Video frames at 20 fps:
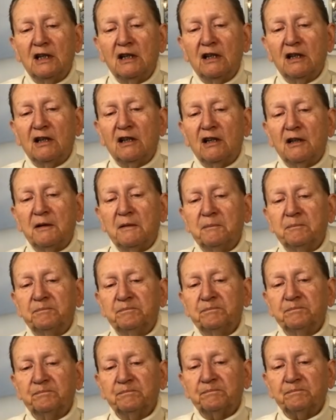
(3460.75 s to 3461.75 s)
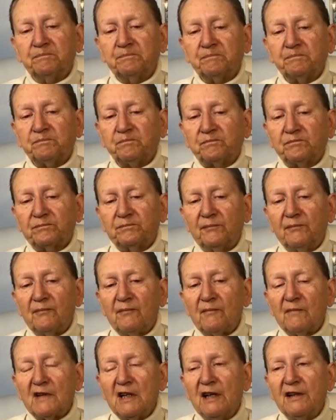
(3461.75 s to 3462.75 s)
and
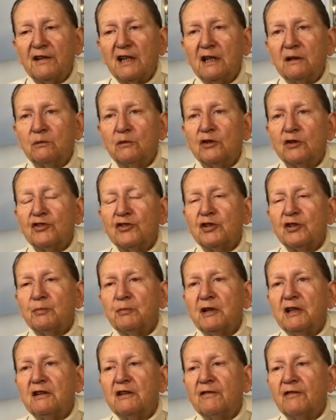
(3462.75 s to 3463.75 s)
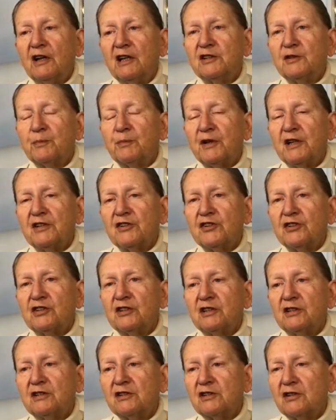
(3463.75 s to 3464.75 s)
that was to be the vice
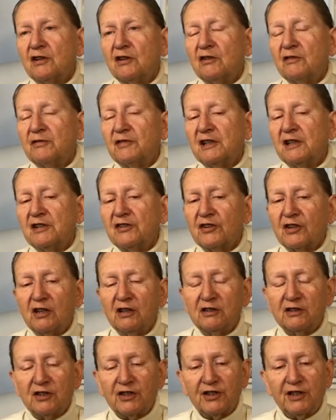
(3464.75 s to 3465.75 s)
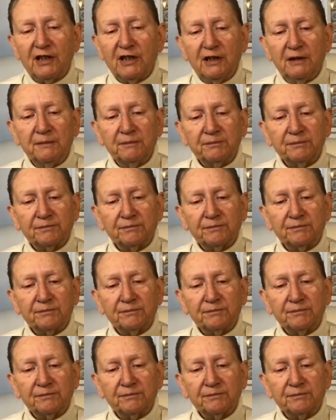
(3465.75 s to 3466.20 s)
president of his country.